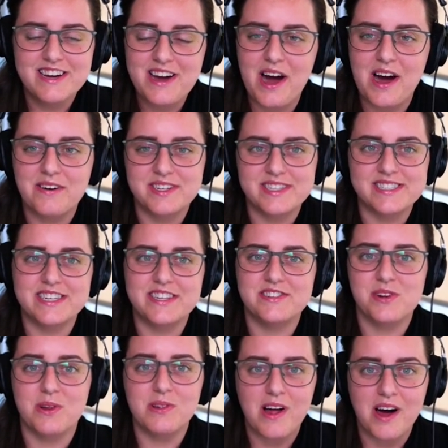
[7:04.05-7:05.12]
Obviously, there's
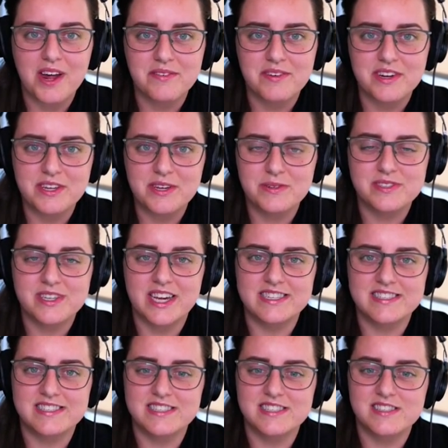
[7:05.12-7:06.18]
a lot of good use
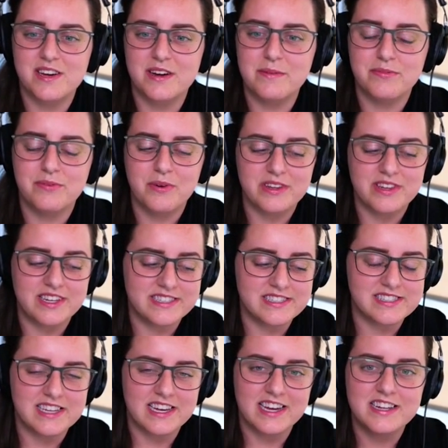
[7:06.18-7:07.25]
cases for
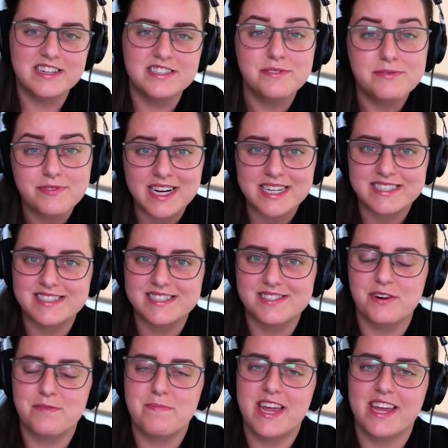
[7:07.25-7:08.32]
these that devices
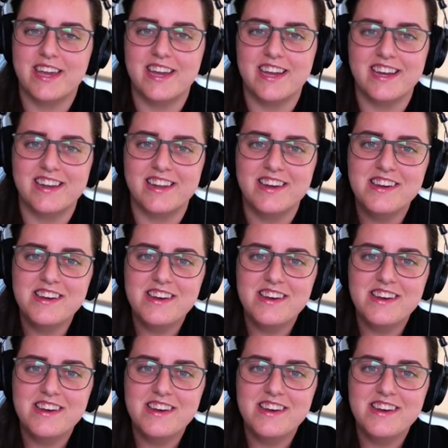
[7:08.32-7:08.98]
are making